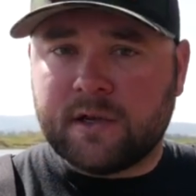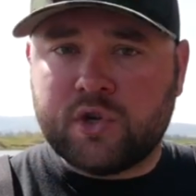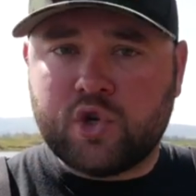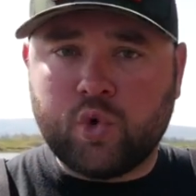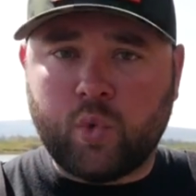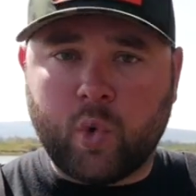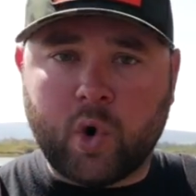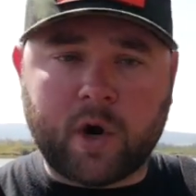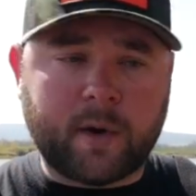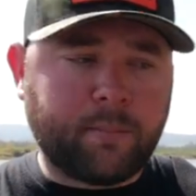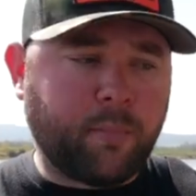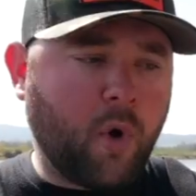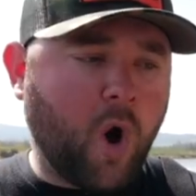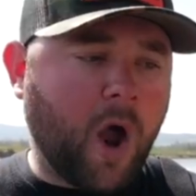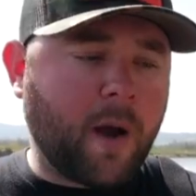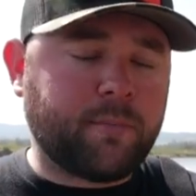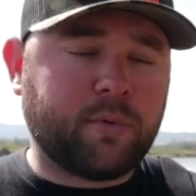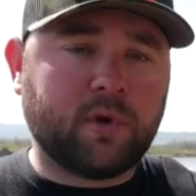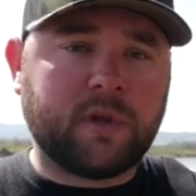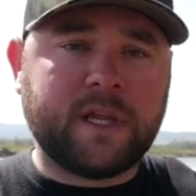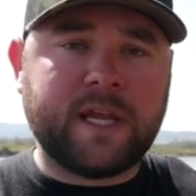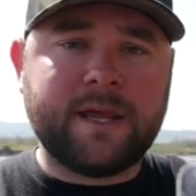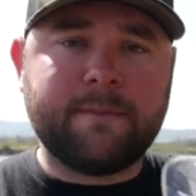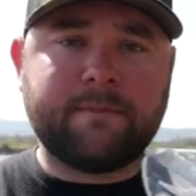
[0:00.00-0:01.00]
to work
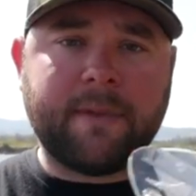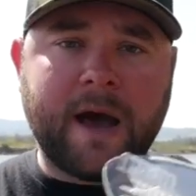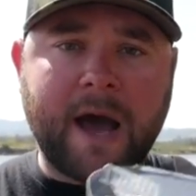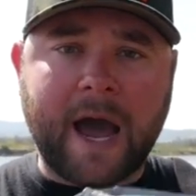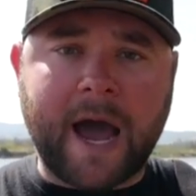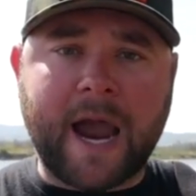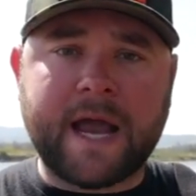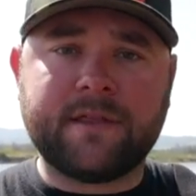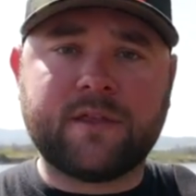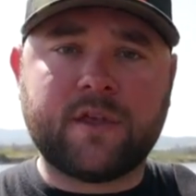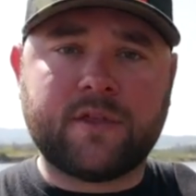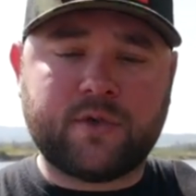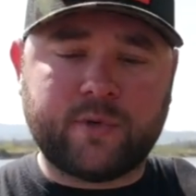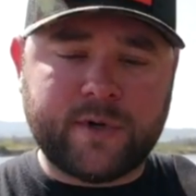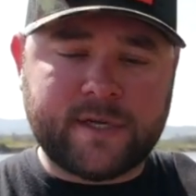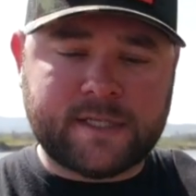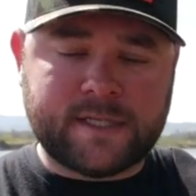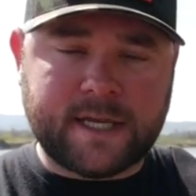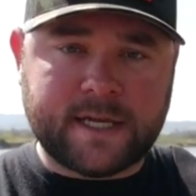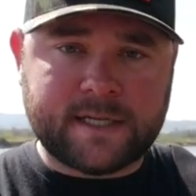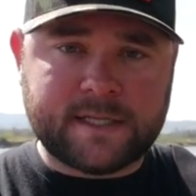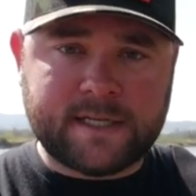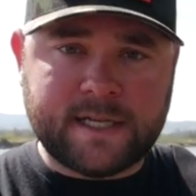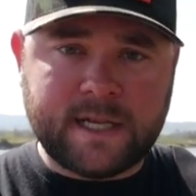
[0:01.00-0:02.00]
properly behind the
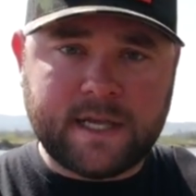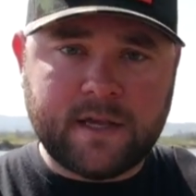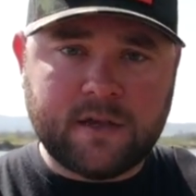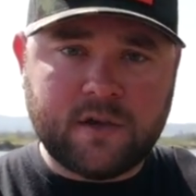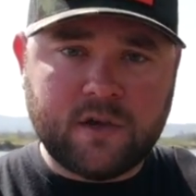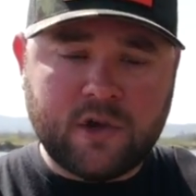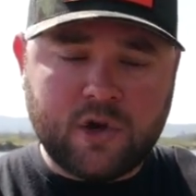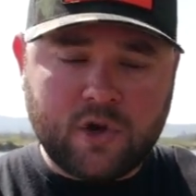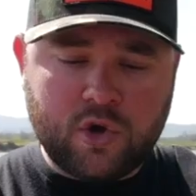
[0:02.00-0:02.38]
360.